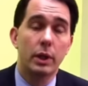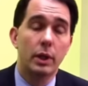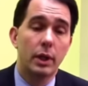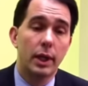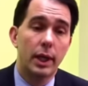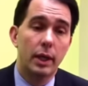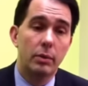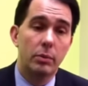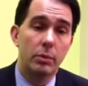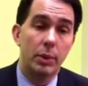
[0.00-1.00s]

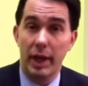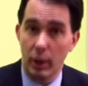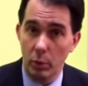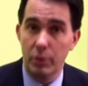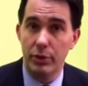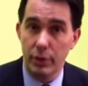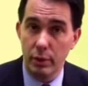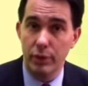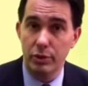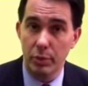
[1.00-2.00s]
Um, but my hope is the
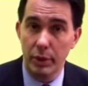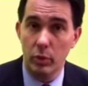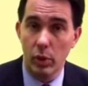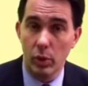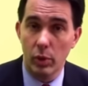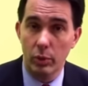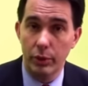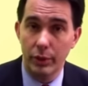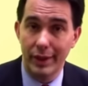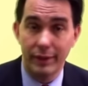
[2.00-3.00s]
U.S. Supreme Court will
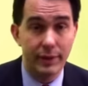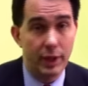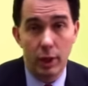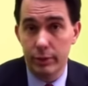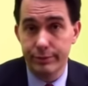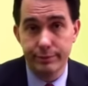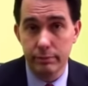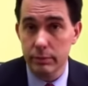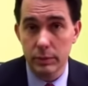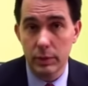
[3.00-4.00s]
do that. If they don't,
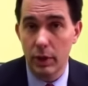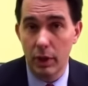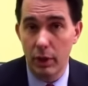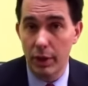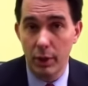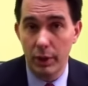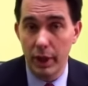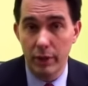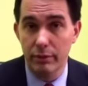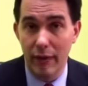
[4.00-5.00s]
uh, the only
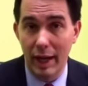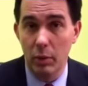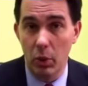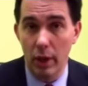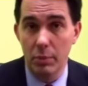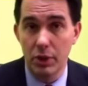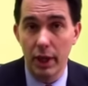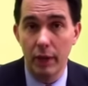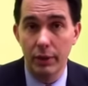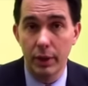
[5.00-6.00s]
other viable option
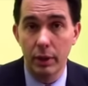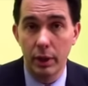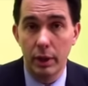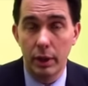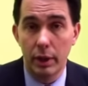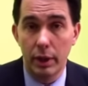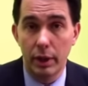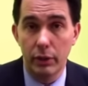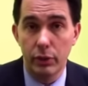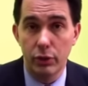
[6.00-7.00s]
out there uh,
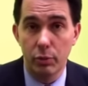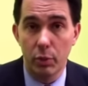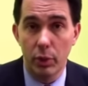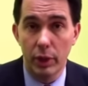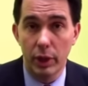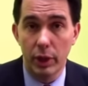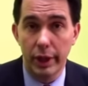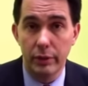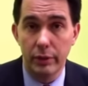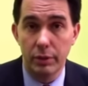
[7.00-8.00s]
is to support a
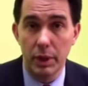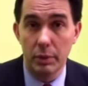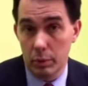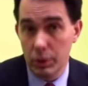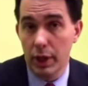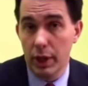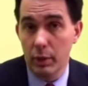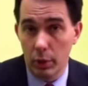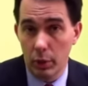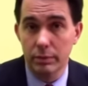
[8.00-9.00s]
constitutional amendment, which I would.